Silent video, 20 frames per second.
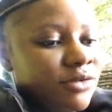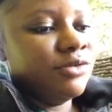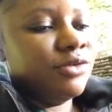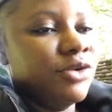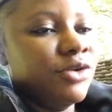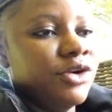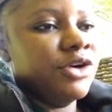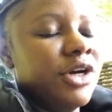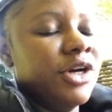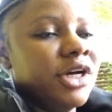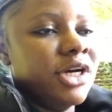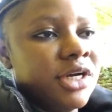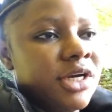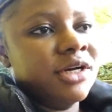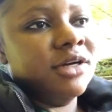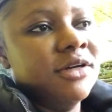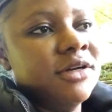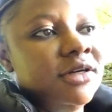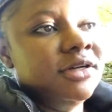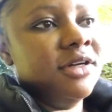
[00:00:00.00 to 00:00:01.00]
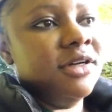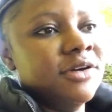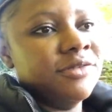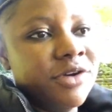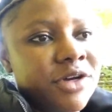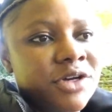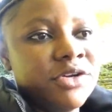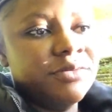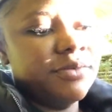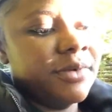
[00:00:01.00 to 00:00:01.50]
for a
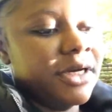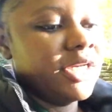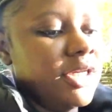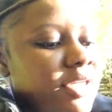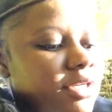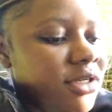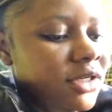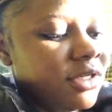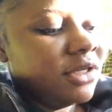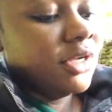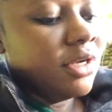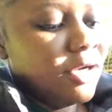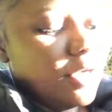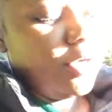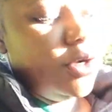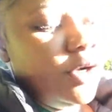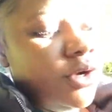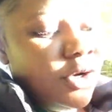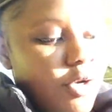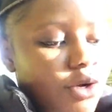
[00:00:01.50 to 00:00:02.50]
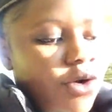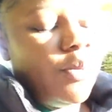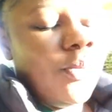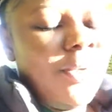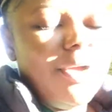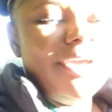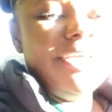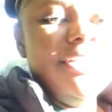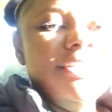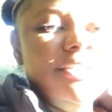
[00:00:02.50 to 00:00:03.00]
friend of mine.
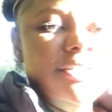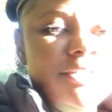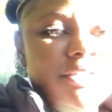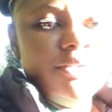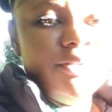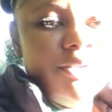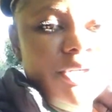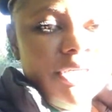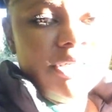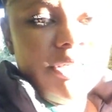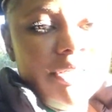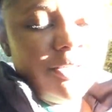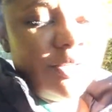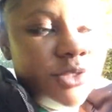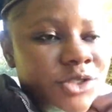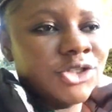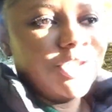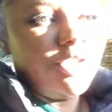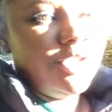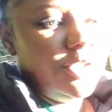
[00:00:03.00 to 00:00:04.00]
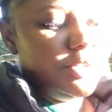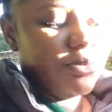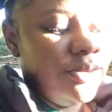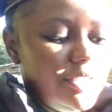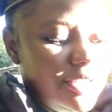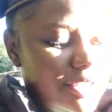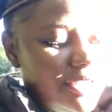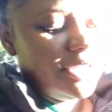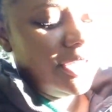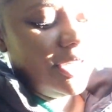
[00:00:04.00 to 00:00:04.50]
We're going to do a little shoot.
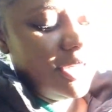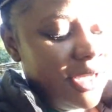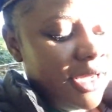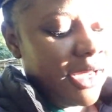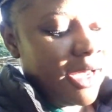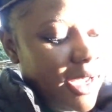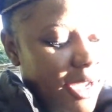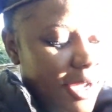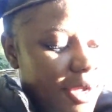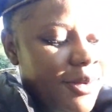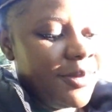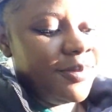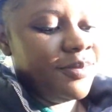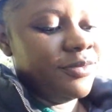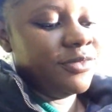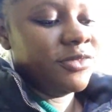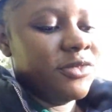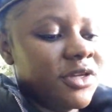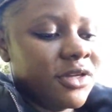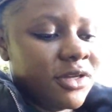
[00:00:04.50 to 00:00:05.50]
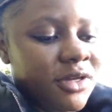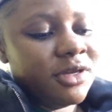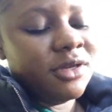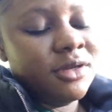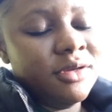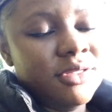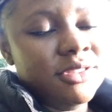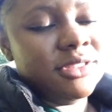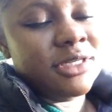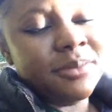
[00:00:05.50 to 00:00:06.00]

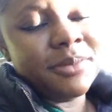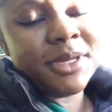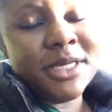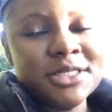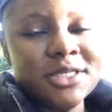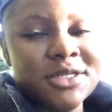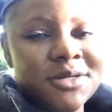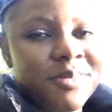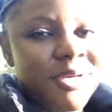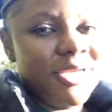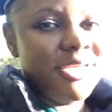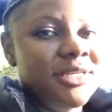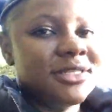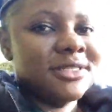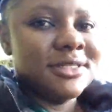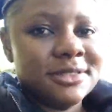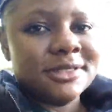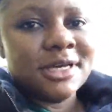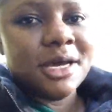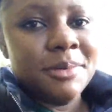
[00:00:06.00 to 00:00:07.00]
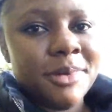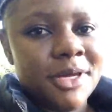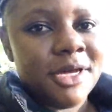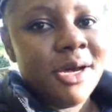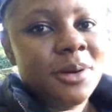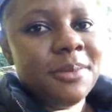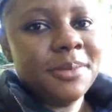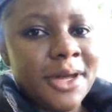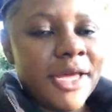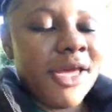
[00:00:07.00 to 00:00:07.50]
Zambia's independence is coming
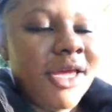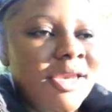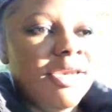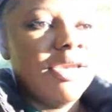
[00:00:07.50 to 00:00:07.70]
up, and